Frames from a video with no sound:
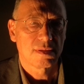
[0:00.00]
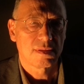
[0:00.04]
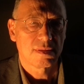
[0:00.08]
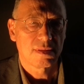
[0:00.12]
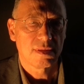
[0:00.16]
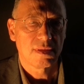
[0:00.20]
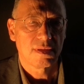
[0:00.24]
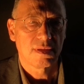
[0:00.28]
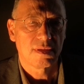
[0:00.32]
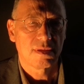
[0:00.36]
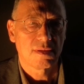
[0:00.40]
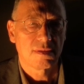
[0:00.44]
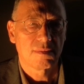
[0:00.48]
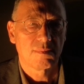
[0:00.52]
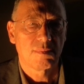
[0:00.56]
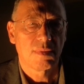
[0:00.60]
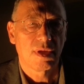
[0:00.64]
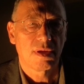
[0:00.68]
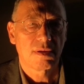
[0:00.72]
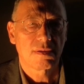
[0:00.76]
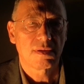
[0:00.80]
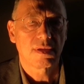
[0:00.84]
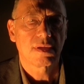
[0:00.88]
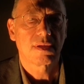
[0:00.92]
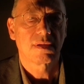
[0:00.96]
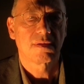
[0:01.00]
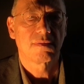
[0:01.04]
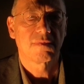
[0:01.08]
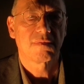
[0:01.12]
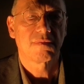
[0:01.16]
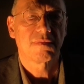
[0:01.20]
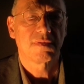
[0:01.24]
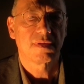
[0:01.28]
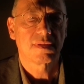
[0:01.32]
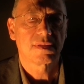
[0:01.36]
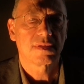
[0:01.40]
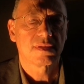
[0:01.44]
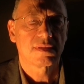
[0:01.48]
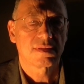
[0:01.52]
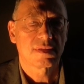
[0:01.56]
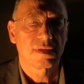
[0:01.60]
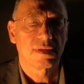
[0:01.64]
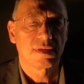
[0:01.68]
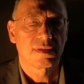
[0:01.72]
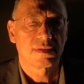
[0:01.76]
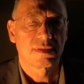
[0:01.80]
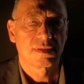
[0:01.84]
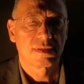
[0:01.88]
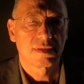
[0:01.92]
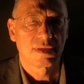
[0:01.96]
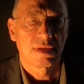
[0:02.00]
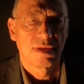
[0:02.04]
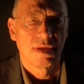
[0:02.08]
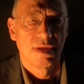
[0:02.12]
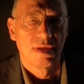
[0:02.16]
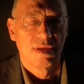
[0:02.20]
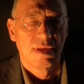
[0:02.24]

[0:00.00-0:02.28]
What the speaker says: the American physicist,